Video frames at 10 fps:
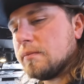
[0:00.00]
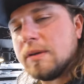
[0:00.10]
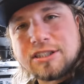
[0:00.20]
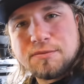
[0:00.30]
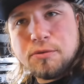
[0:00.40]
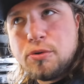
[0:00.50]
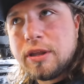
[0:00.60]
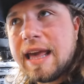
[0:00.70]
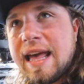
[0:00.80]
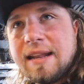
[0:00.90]
but smooth
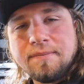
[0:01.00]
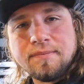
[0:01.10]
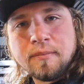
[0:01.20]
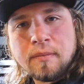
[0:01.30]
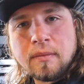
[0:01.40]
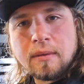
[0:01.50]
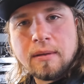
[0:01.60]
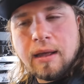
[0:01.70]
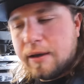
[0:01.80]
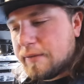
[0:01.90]
again.
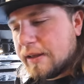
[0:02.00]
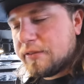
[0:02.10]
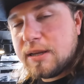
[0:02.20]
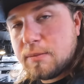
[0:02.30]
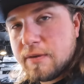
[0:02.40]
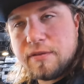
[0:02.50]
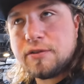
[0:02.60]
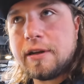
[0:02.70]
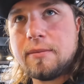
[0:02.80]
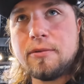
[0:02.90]
I've, every time I've ever
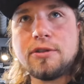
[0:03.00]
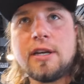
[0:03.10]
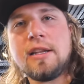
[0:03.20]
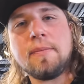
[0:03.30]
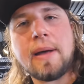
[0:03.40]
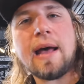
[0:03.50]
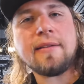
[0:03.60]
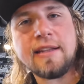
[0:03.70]
drinking moonshine in the past,